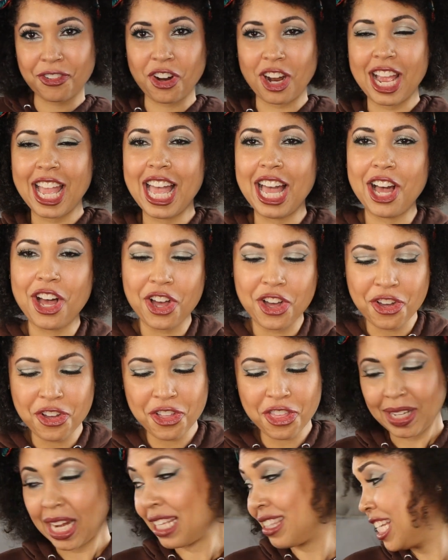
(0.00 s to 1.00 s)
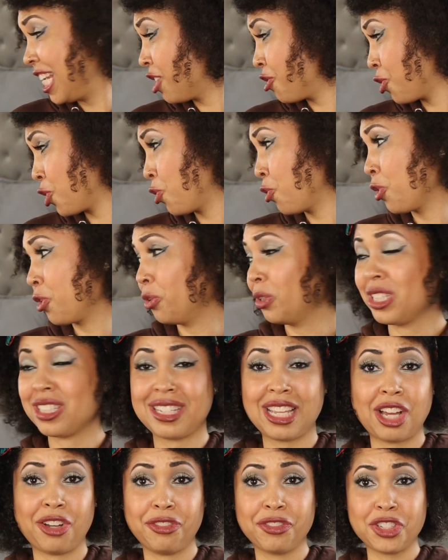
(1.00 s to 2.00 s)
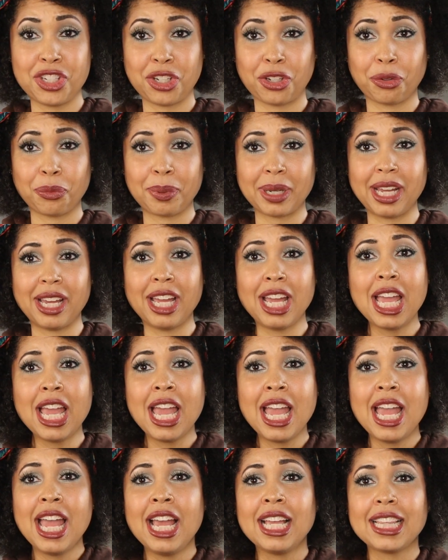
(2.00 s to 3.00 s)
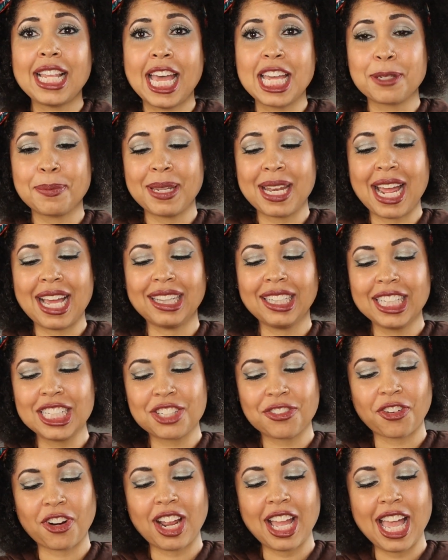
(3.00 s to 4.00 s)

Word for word: for health, and tea tree oil is health too, but last but not least for